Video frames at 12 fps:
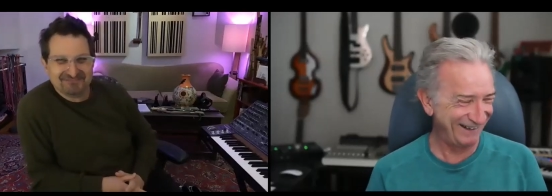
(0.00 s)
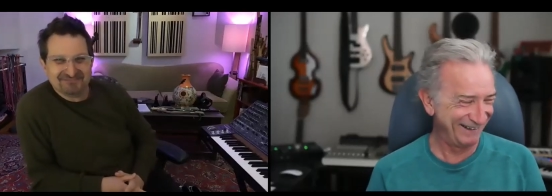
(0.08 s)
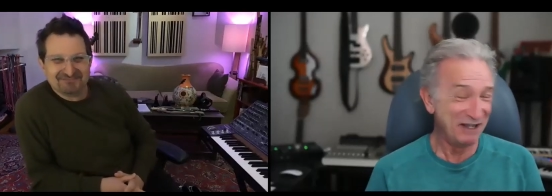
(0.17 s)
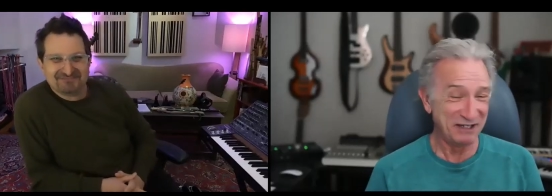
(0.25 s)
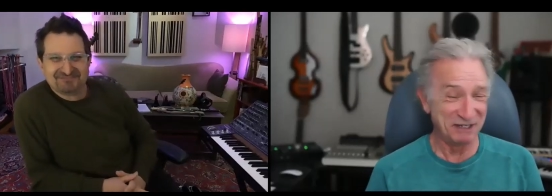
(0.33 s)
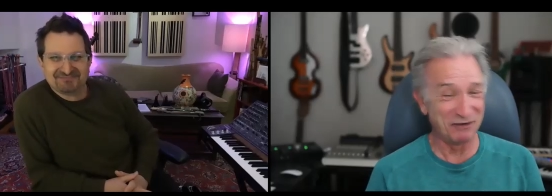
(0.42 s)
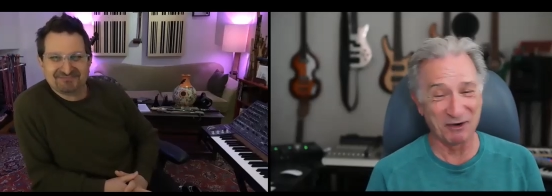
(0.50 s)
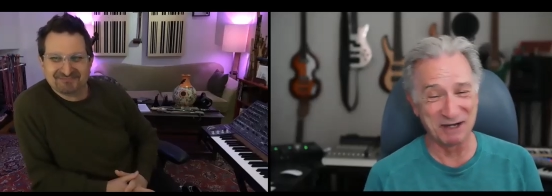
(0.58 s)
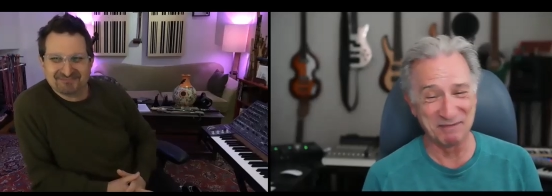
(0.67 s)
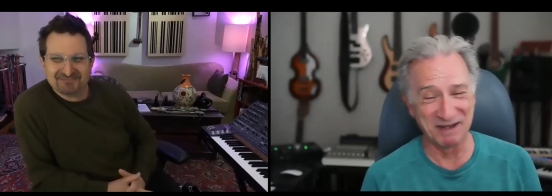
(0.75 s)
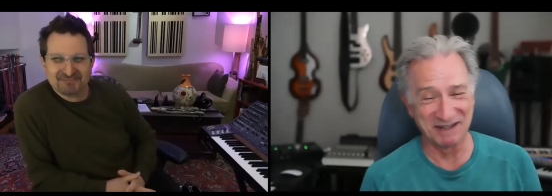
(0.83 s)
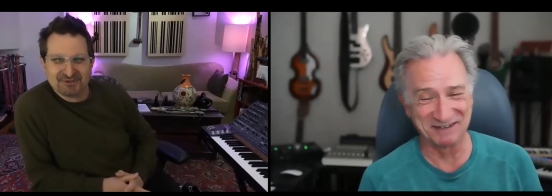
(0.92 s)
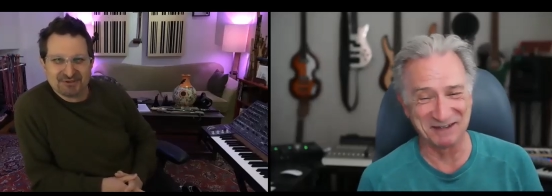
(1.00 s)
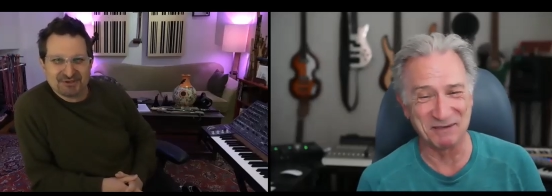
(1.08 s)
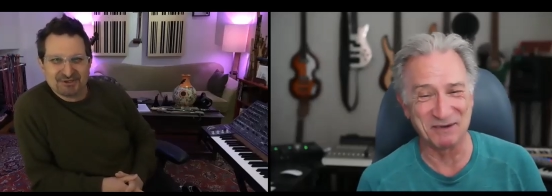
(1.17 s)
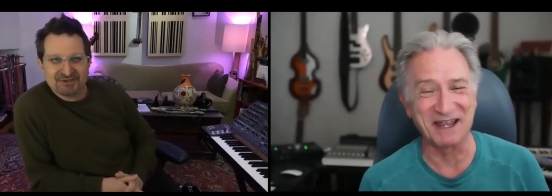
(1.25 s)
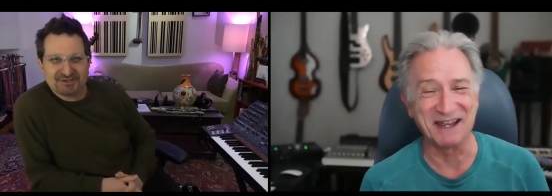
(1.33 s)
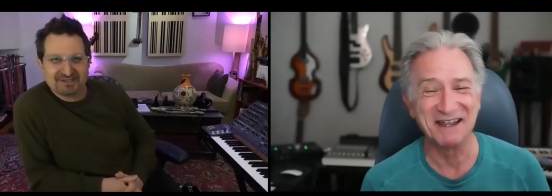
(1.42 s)
Speaker 1: You've already messed up.
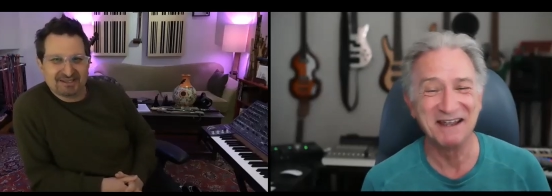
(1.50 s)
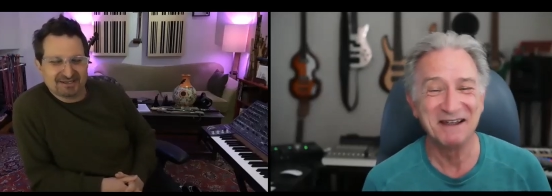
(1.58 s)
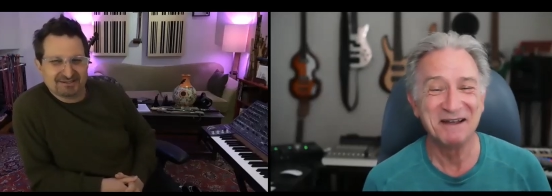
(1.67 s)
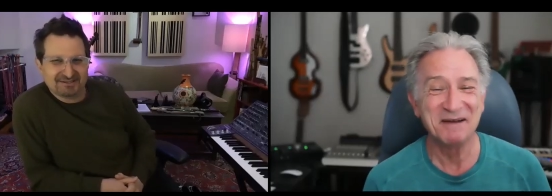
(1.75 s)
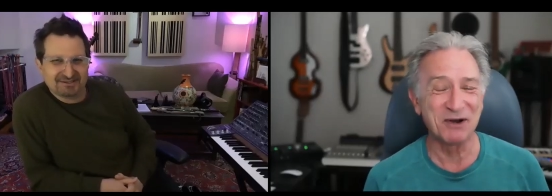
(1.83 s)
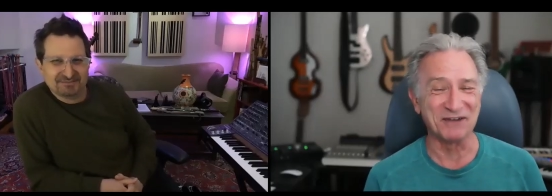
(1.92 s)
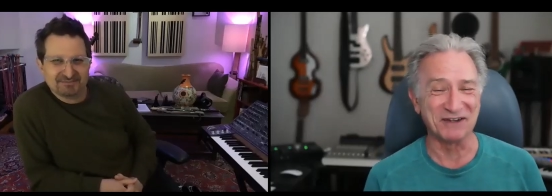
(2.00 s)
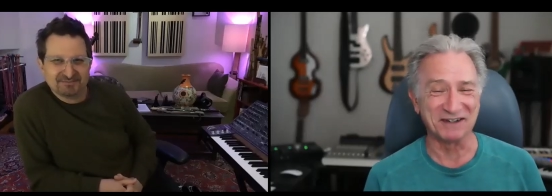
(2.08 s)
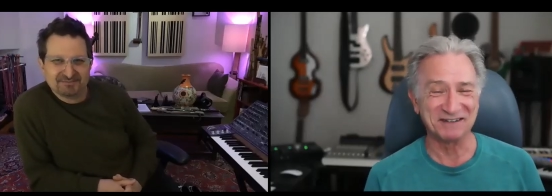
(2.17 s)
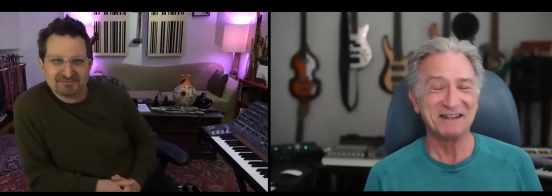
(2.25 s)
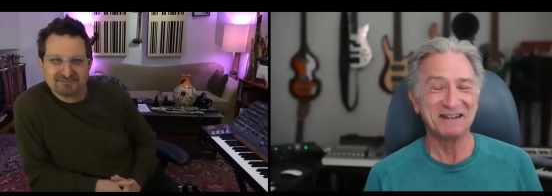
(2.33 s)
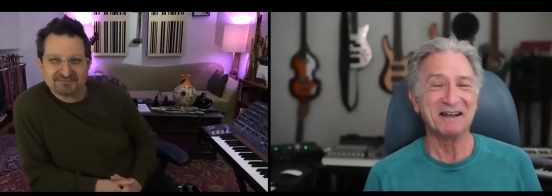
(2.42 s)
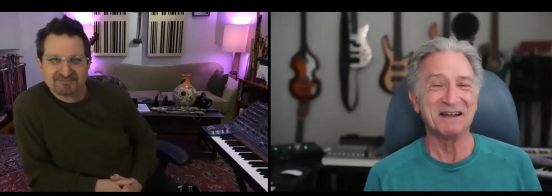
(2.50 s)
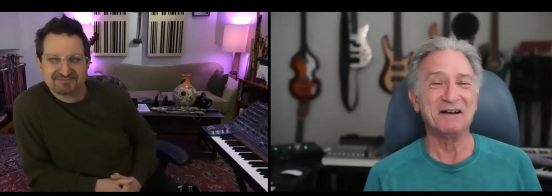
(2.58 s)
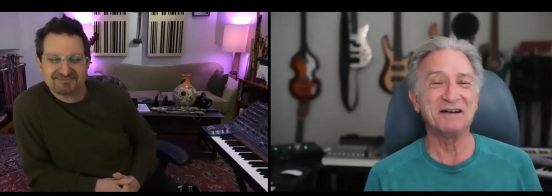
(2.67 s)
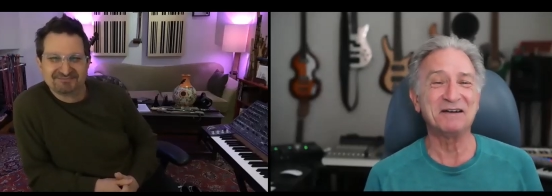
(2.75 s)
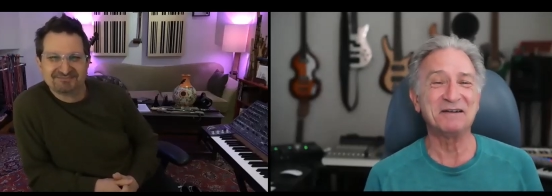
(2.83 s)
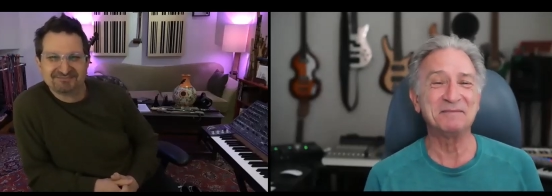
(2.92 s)
Okay, perfect.
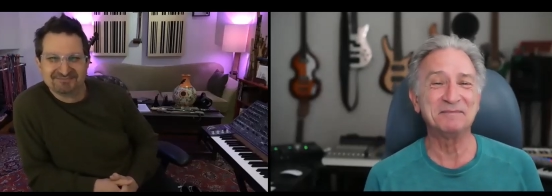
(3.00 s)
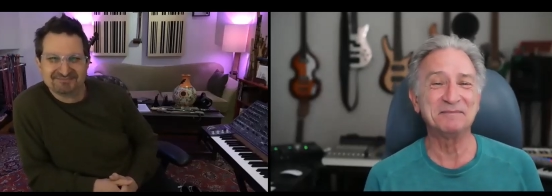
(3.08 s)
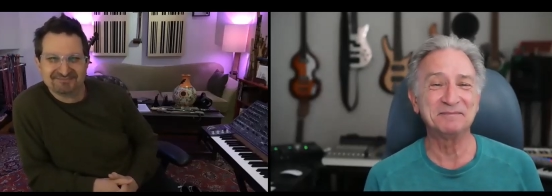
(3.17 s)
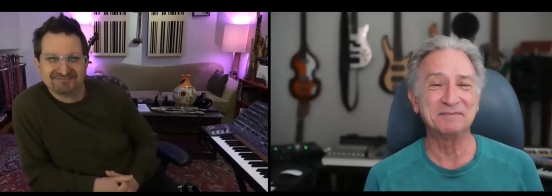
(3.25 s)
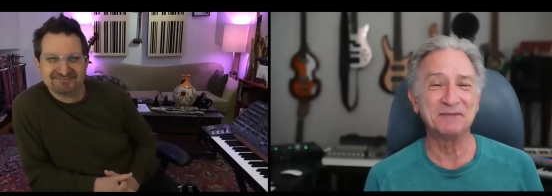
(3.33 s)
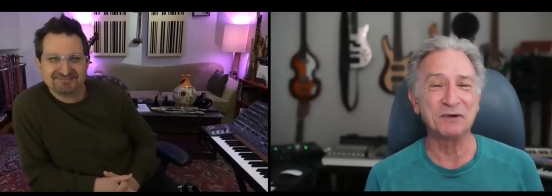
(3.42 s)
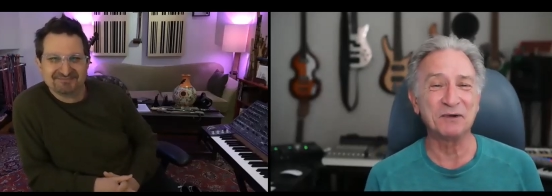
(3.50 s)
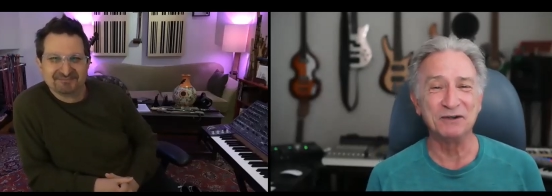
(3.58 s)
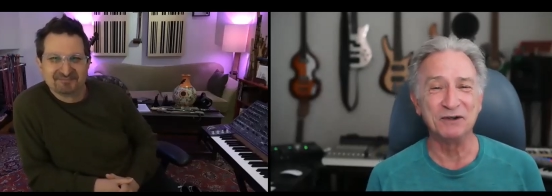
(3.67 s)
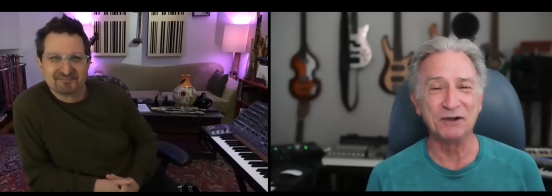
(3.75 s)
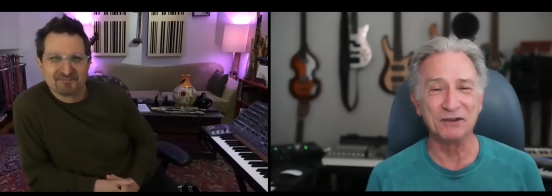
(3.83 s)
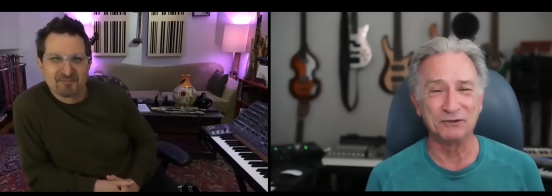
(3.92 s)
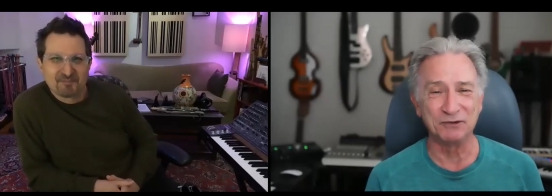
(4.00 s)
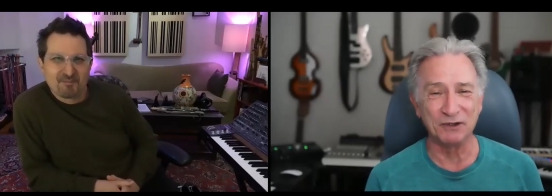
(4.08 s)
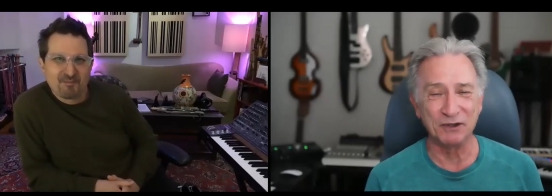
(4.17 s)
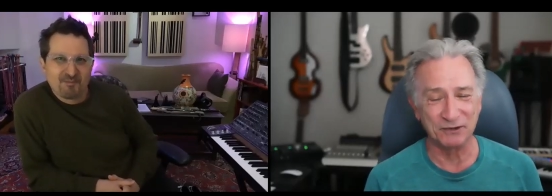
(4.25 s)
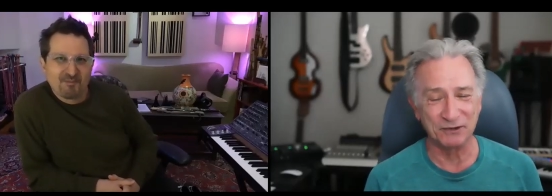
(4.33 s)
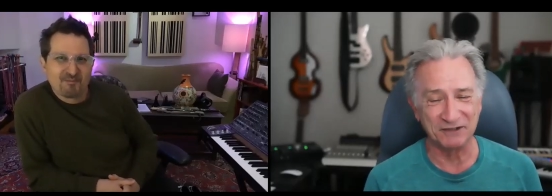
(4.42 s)
Um, okay, you know the drill,
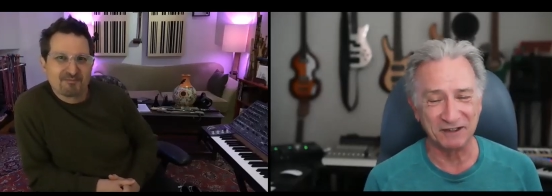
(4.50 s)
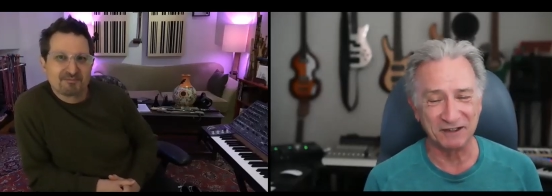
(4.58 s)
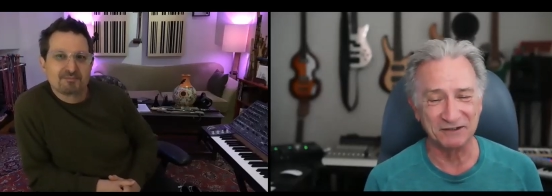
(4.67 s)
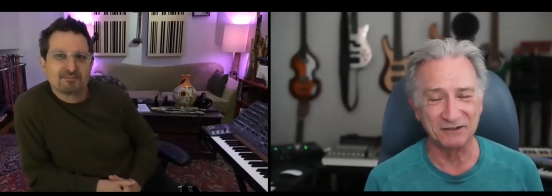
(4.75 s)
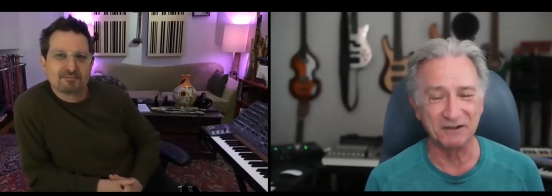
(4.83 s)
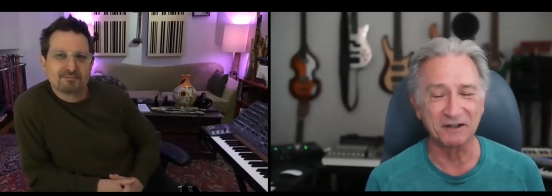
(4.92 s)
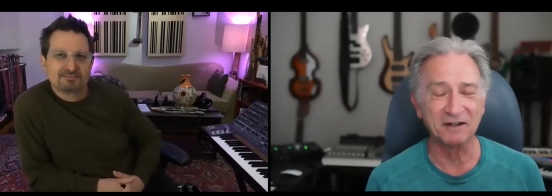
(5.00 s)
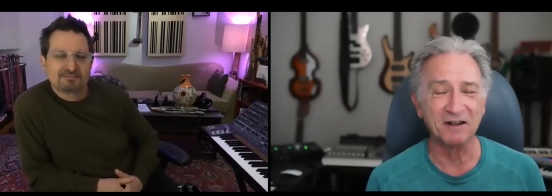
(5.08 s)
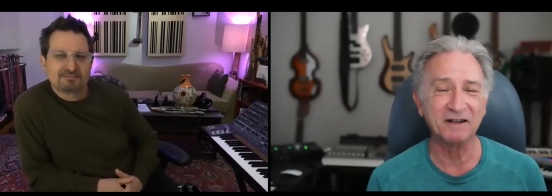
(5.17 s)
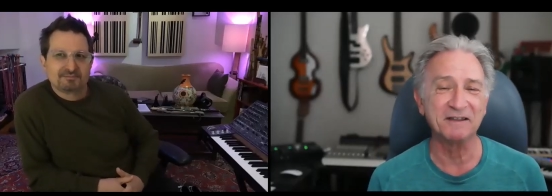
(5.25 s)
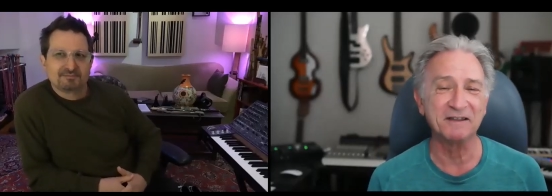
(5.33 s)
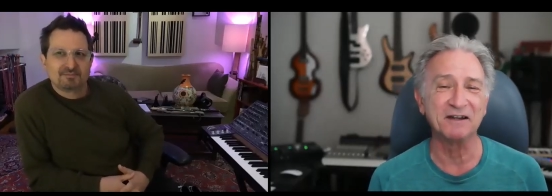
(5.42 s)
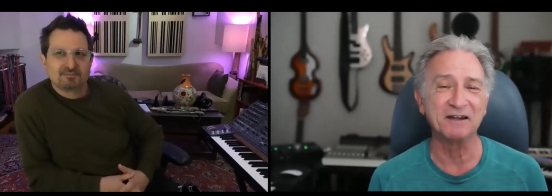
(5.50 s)
thirty seconds on the clock, and then